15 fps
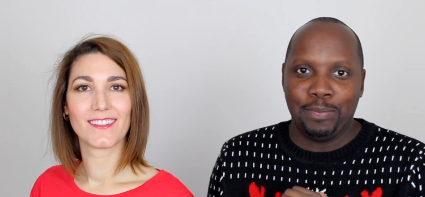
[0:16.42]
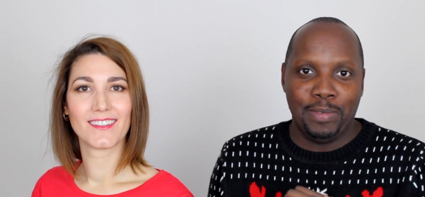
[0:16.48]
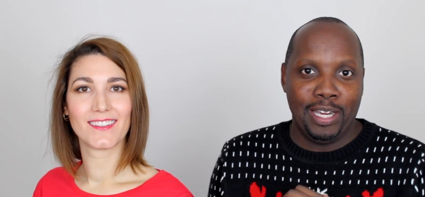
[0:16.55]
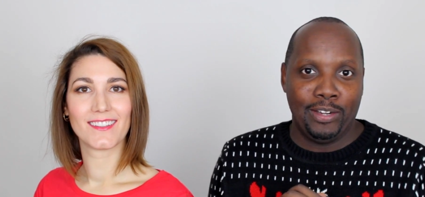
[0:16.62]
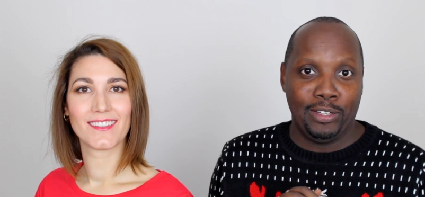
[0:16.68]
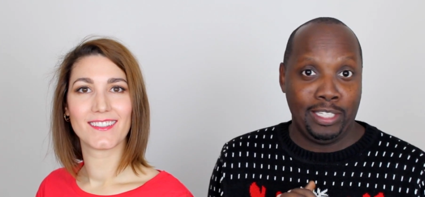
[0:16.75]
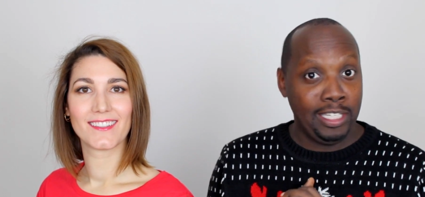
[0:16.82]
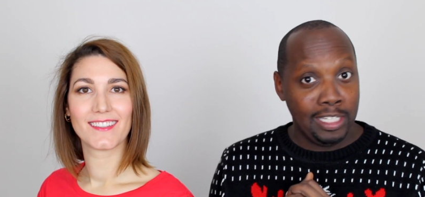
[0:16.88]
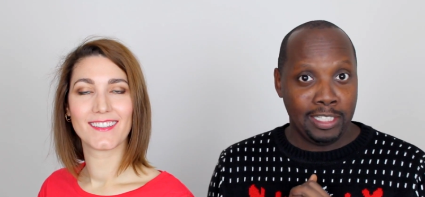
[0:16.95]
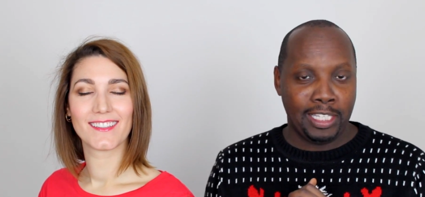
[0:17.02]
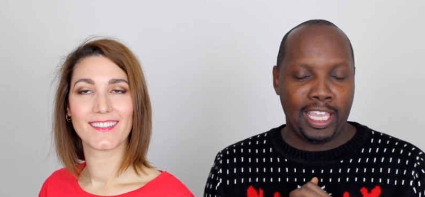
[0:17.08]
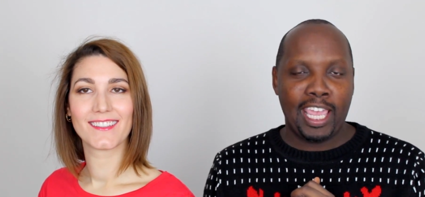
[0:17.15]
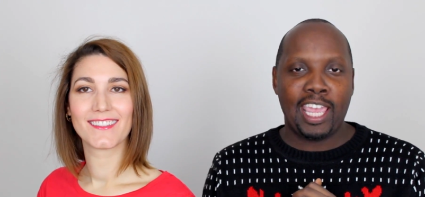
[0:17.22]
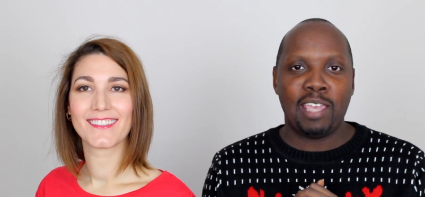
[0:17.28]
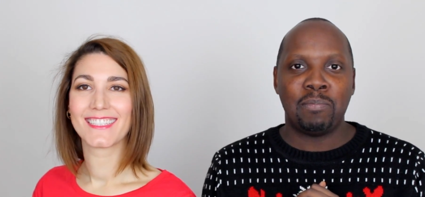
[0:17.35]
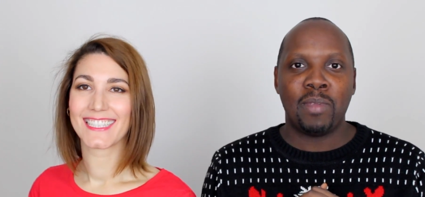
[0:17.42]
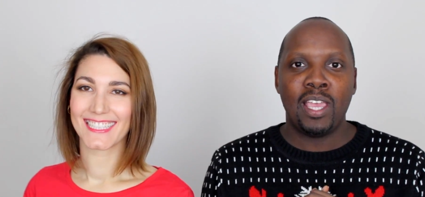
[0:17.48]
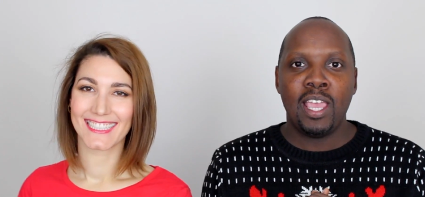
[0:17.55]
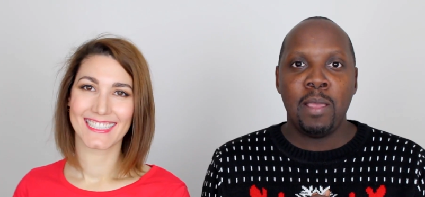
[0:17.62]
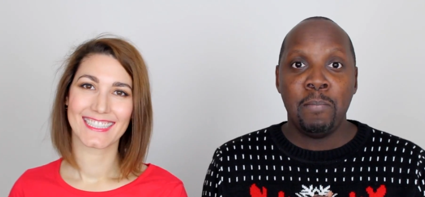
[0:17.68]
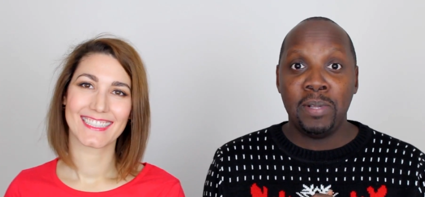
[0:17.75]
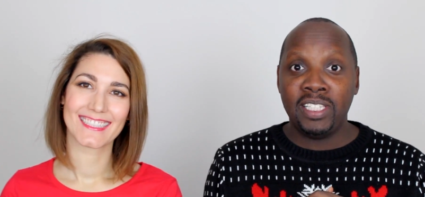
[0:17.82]
Speaker 1: Fuck, Marry Kill game.
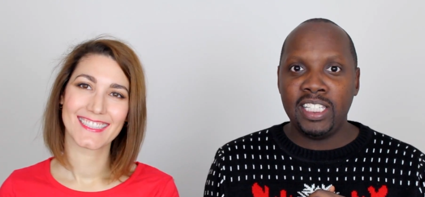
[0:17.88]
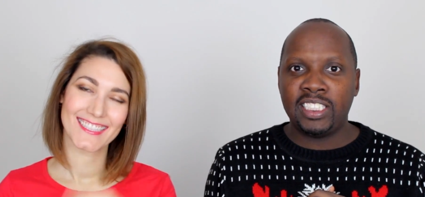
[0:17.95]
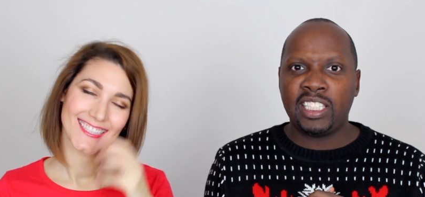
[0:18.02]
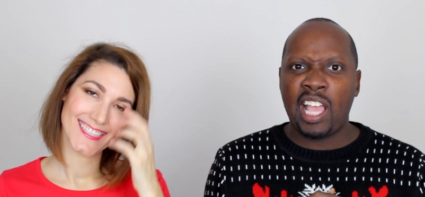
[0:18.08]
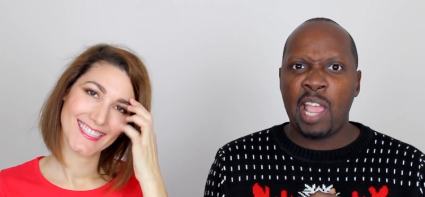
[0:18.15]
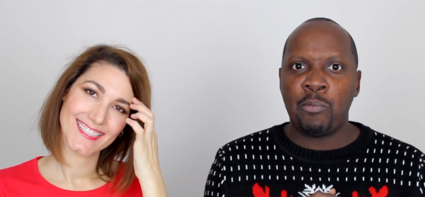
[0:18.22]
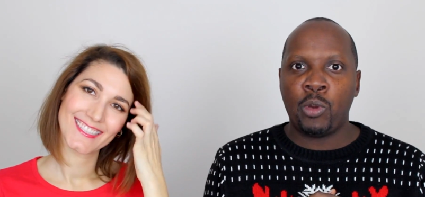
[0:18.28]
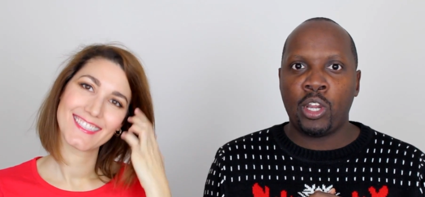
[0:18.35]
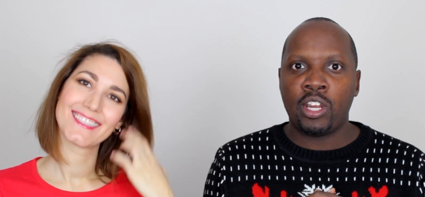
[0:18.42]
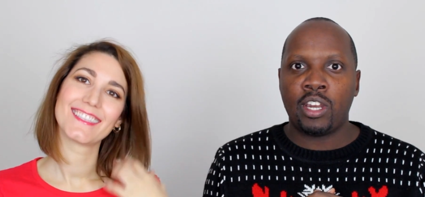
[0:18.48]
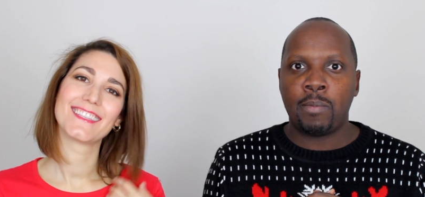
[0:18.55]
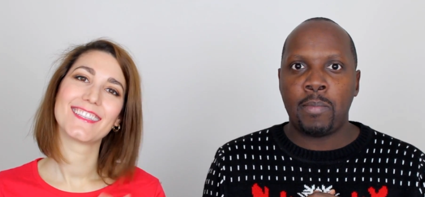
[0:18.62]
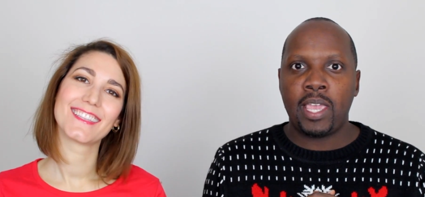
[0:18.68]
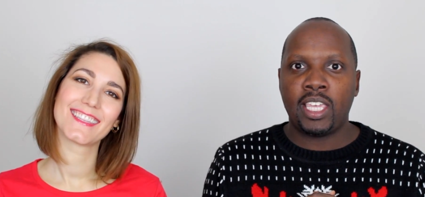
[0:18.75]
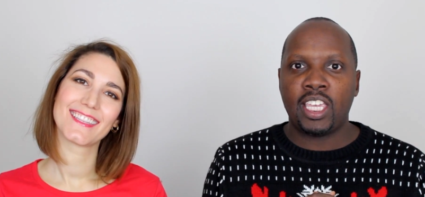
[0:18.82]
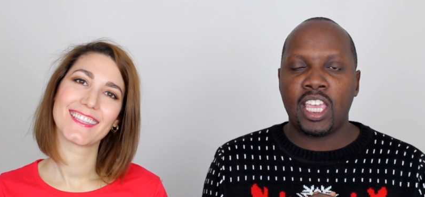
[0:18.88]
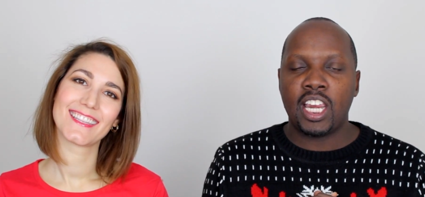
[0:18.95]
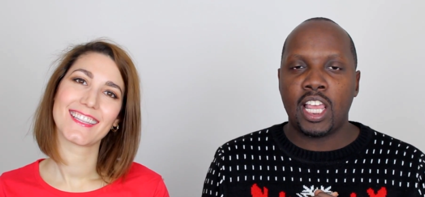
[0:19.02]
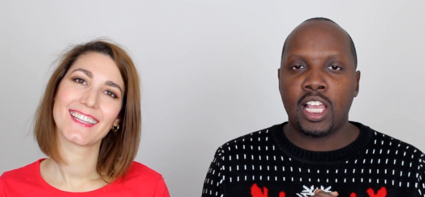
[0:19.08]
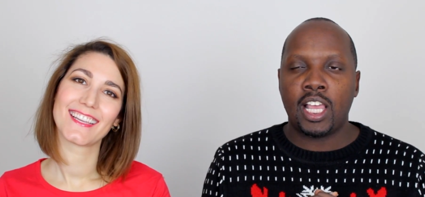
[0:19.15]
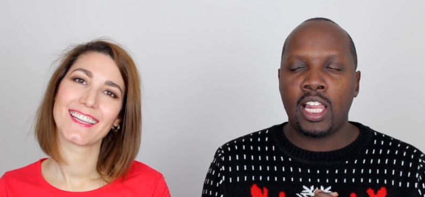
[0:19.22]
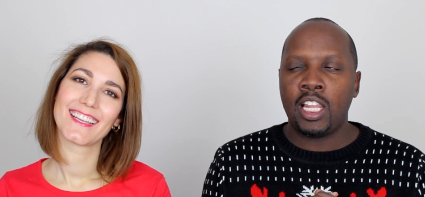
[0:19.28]
But this time we're gonna make it
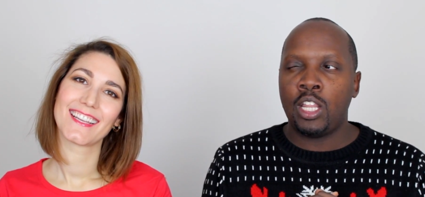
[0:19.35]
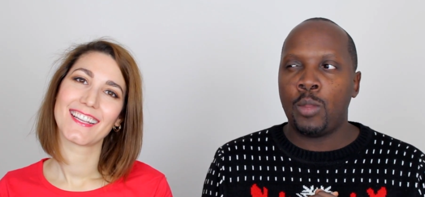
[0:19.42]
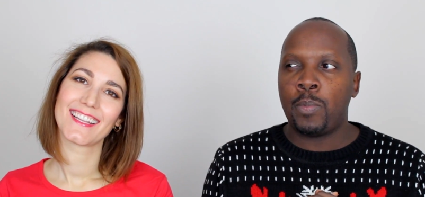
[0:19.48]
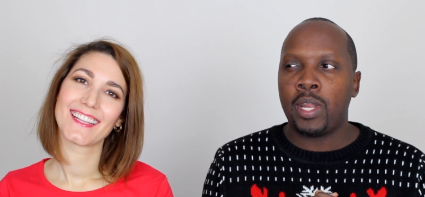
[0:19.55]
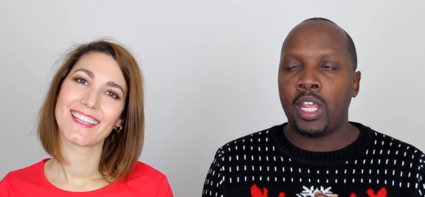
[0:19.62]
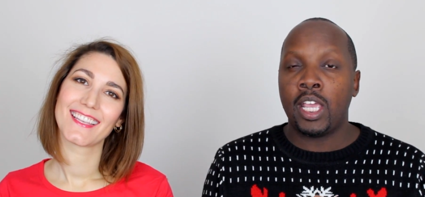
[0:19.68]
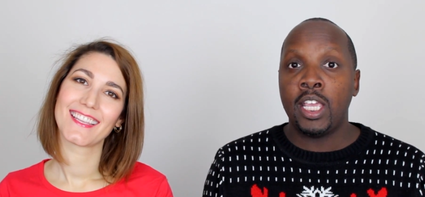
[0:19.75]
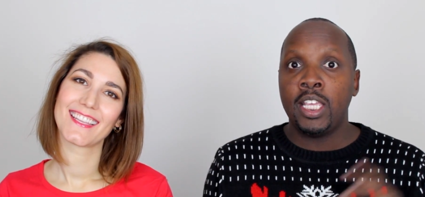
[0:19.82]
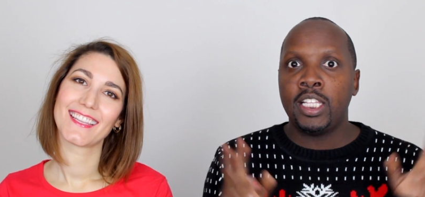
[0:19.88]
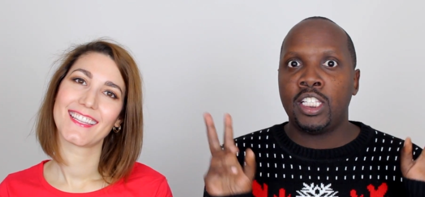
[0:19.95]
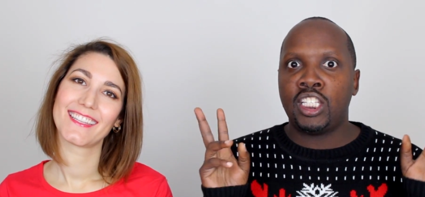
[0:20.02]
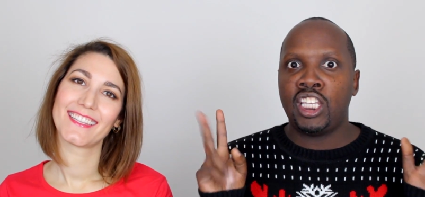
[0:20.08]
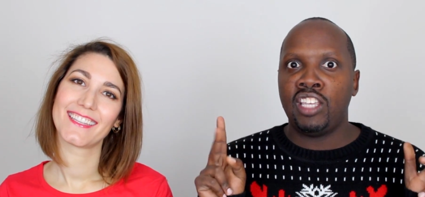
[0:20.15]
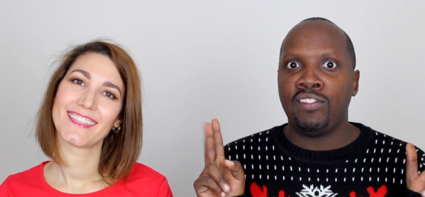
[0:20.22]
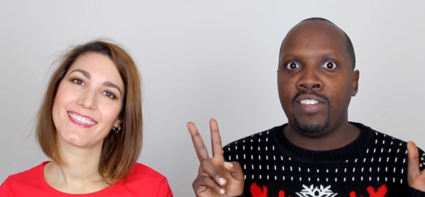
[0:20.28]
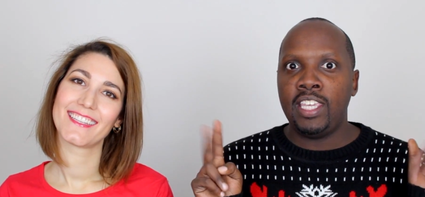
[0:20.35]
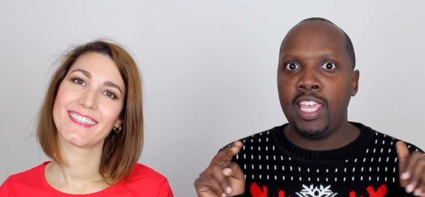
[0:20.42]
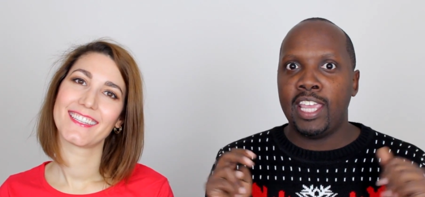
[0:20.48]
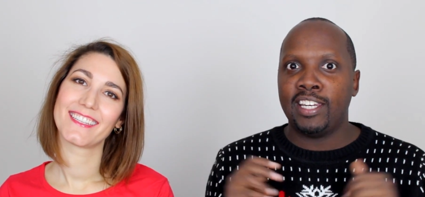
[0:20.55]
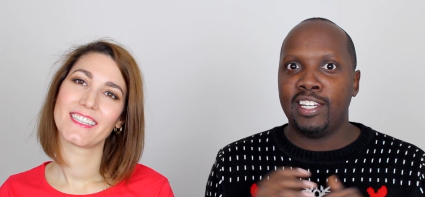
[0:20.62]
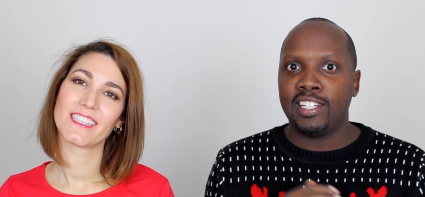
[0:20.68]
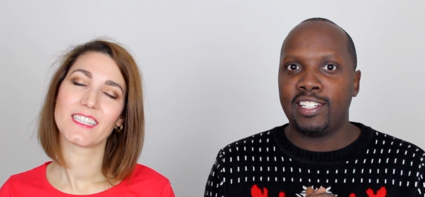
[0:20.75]
a little bit of
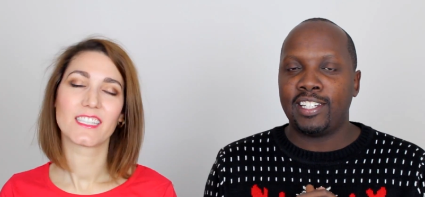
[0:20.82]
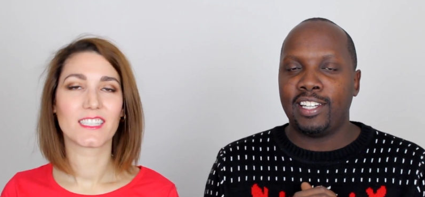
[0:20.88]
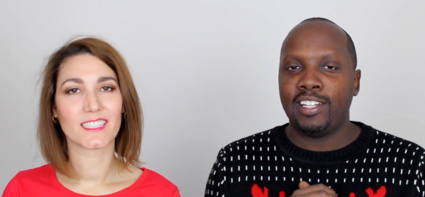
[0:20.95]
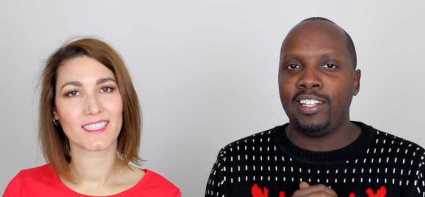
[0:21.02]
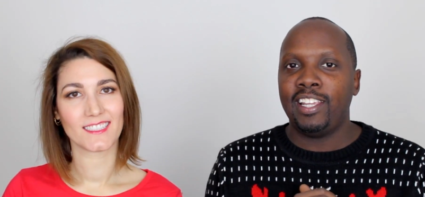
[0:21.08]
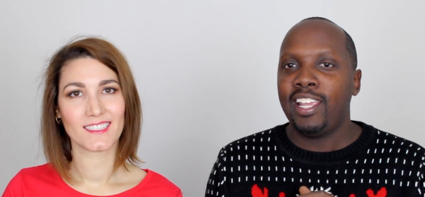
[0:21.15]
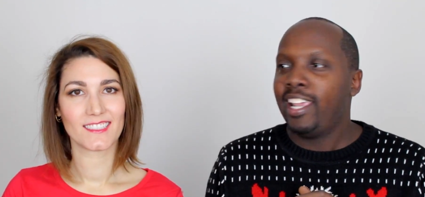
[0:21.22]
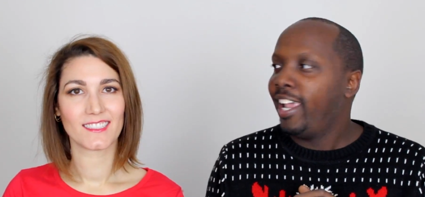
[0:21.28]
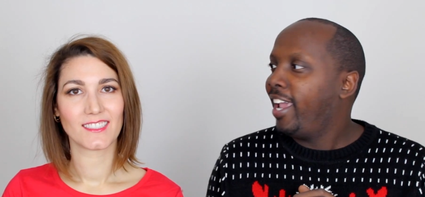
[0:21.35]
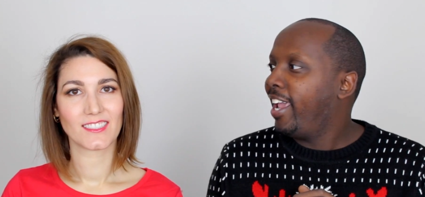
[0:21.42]
TV edition.